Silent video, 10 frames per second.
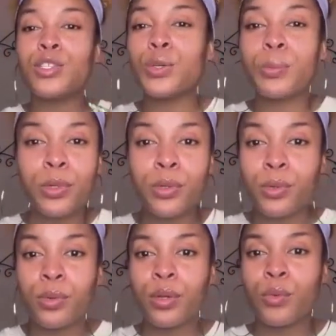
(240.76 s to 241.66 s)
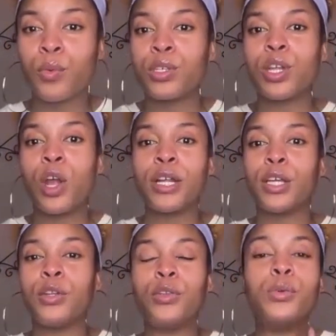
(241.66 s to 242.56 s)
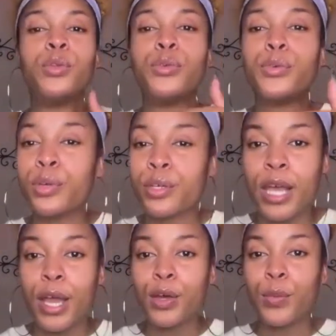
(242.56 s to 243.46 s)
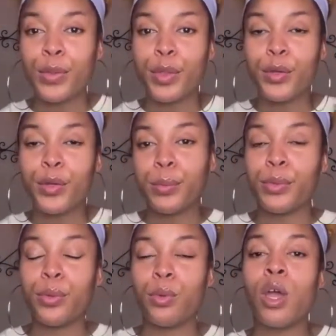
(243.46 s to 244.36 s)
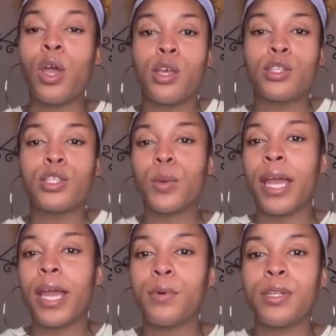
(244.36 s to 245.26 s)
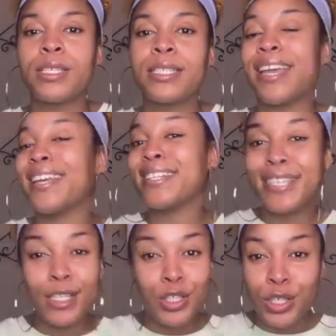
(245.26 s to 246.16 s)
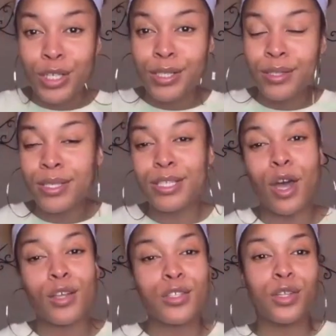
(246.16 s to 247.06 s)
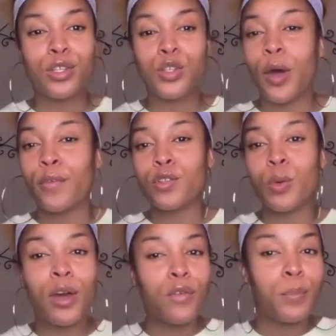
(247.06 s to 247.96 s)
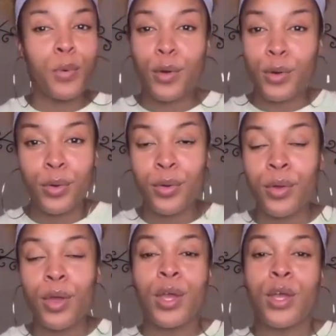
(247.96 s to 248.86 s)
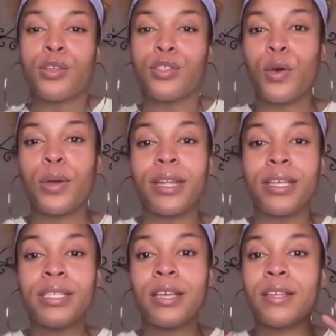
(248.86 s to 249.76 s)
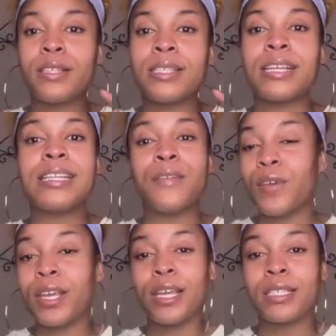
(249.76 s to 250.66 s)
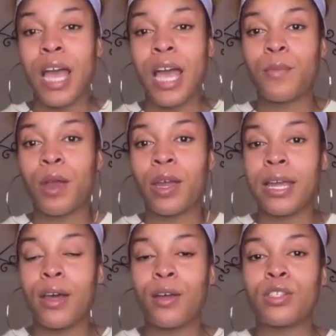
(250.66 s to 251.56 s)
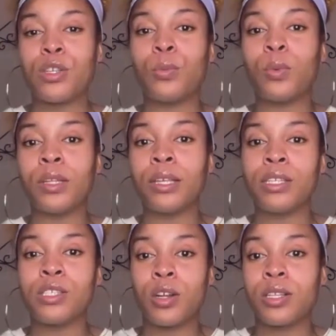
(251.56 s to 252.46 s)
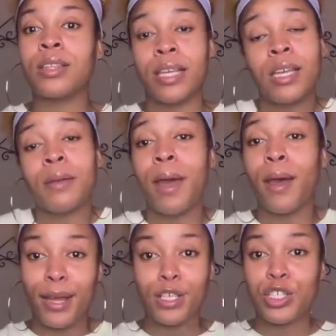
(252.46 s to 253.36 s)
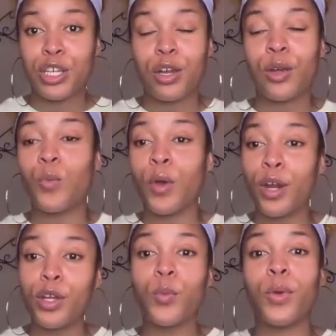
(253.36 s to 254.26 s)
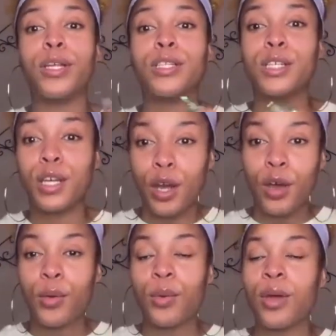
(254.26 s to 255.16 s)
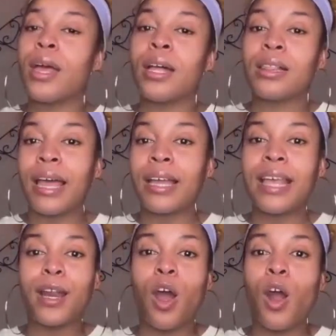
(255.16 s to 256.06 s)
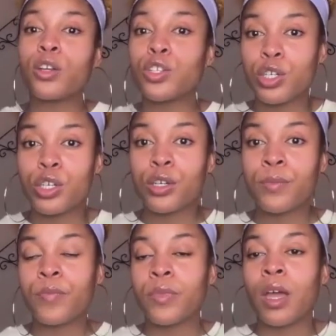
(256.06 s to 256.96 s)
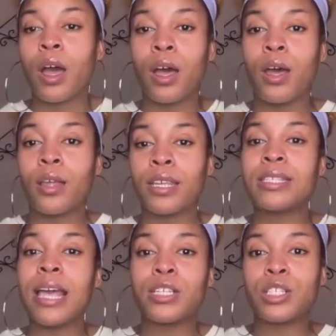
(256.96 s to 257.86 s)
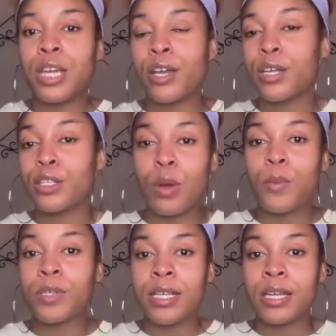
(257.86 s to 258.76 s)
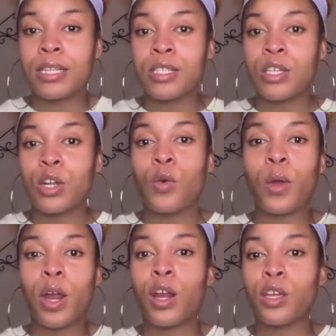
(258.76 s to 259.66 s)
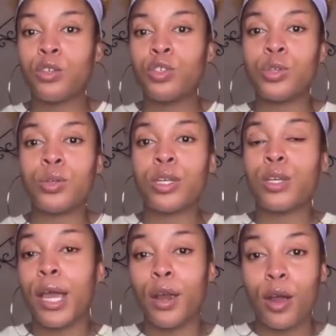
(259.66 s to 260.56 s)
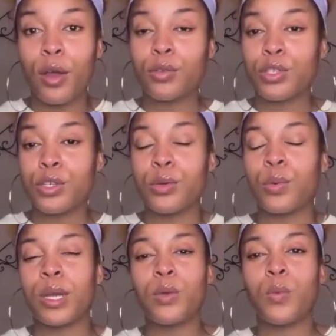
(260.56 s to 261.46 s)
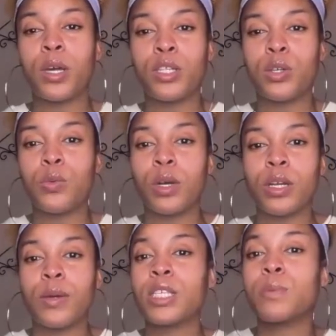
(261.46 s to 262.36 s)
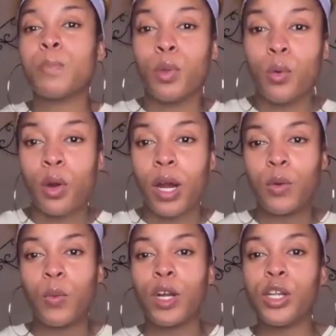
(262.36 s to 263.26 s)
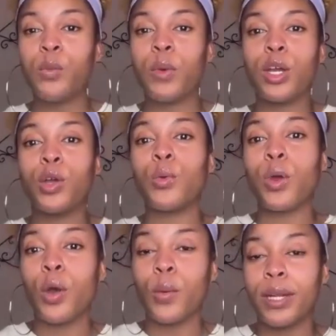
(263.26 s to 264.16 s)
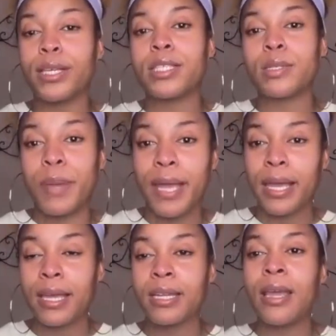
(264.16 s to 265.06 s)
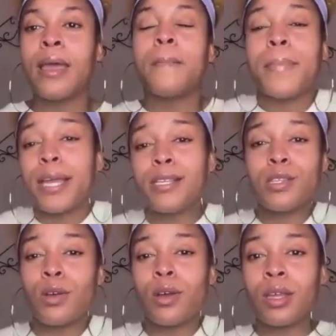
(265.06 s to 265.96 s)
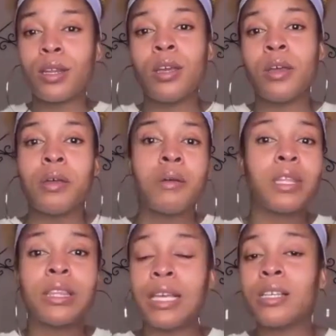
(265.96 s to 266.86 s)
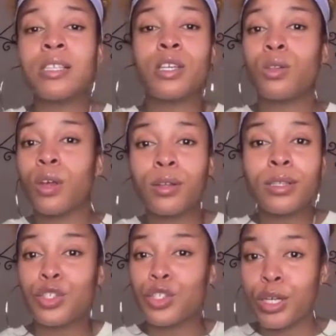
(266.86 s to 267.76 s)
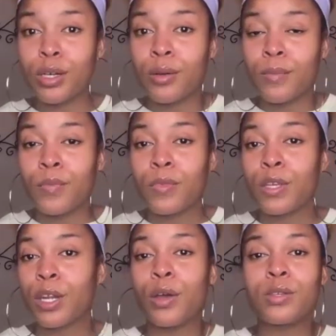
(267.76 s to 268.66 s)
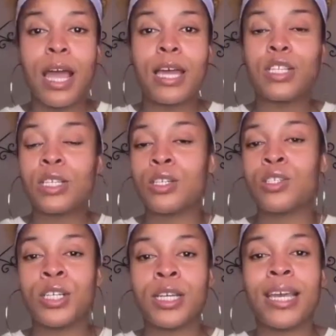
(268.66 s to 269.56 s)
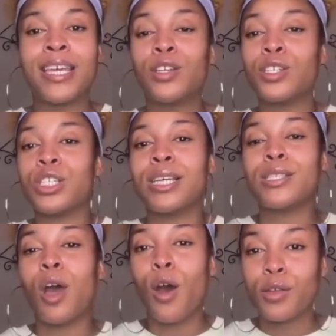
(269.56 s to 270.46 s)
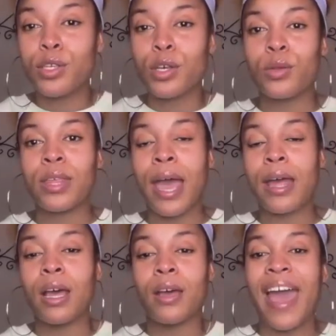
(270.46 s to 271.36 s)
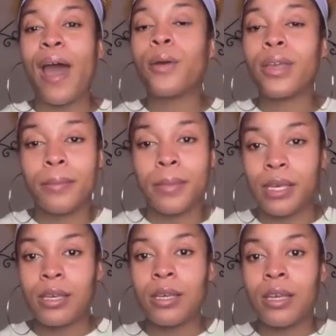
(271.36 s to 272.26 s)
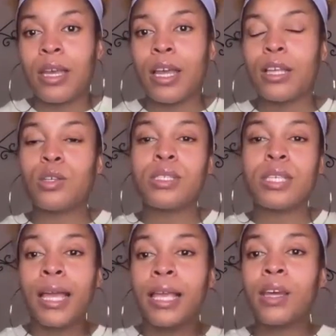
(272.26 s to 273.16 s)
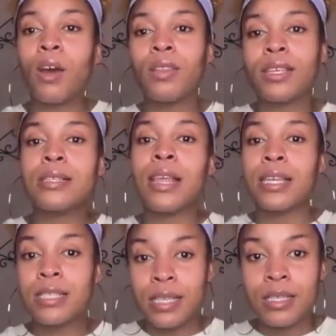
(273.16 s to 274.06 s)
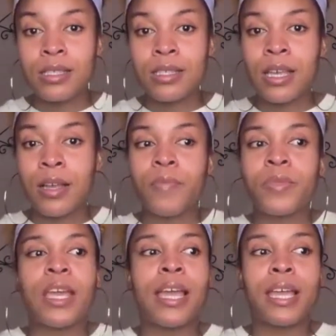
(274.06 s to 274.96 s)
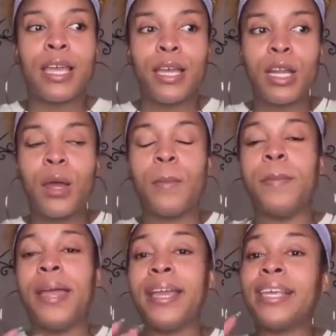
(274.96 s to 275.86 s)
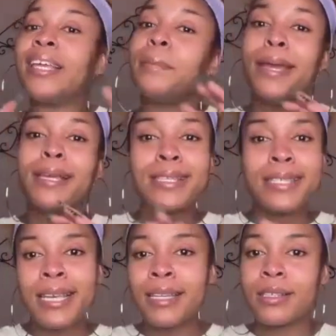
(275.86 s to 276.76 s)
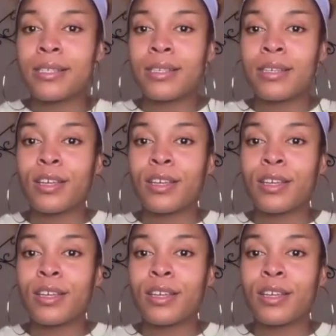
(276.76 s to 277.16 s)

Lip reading: new moon. We're starting a new lunar cycle with the new moon. So we're able to set intentions. It's also the 12-12 portal. So it is a significant time right now to really start to think about next year and where you're wanting to go, like that archer that Sagittarius represents. You know, where are you shooting your arrow to? And what do you want to explore? And where do you want to grow and expand based on the things that you learned this year? You know, Sag energy is also that of alchemy. And so taking all these lessons and making it make sense.